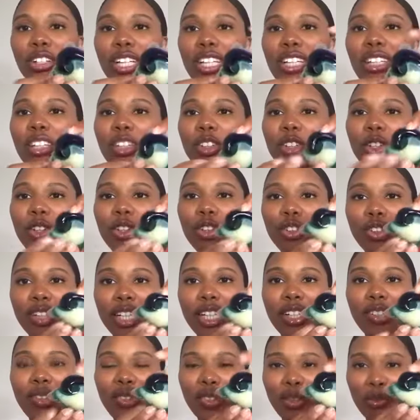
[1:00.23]
Either the
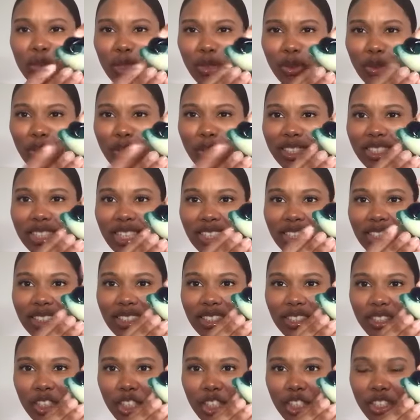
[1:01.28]
green or the blue is like the
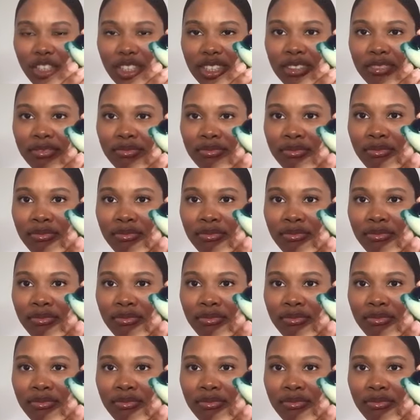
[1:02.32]
detergent.